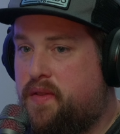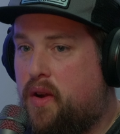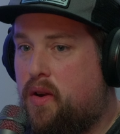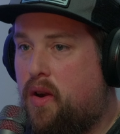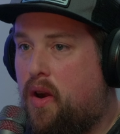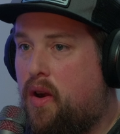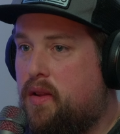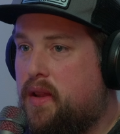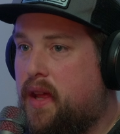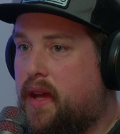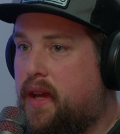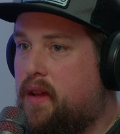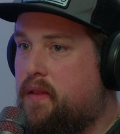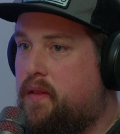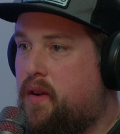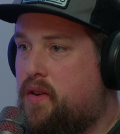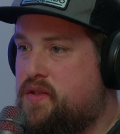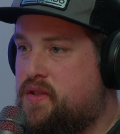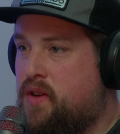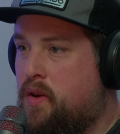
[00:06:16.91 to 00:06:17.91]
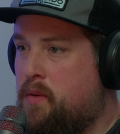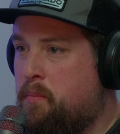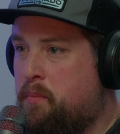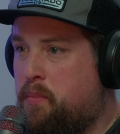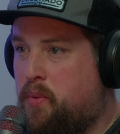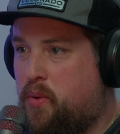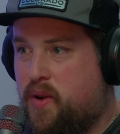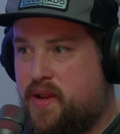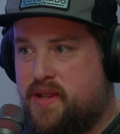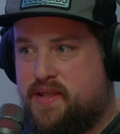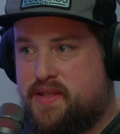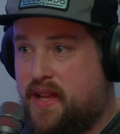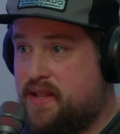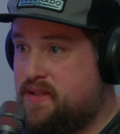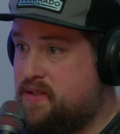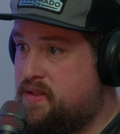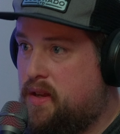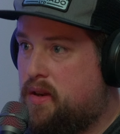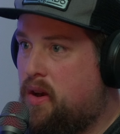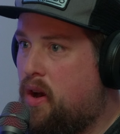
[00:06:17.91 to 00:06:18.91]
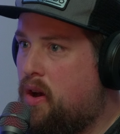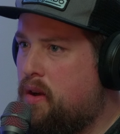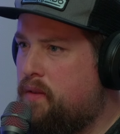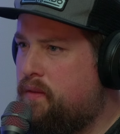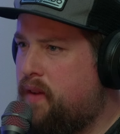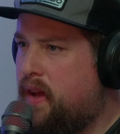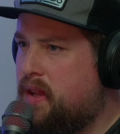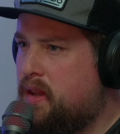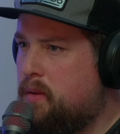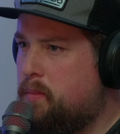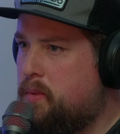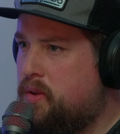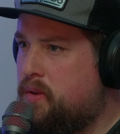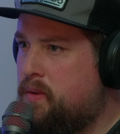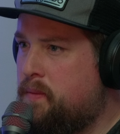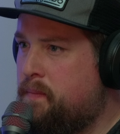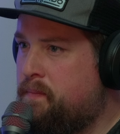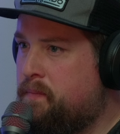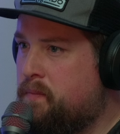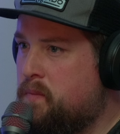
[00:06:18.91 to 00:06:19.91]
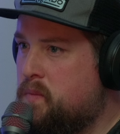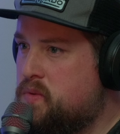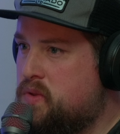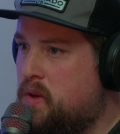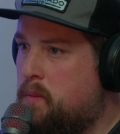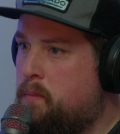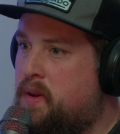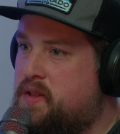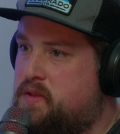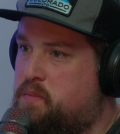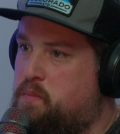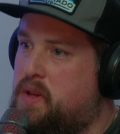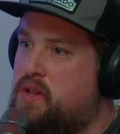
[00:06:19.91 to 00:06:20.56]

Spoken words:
there are certain presets that aren't available. Okay. So it must be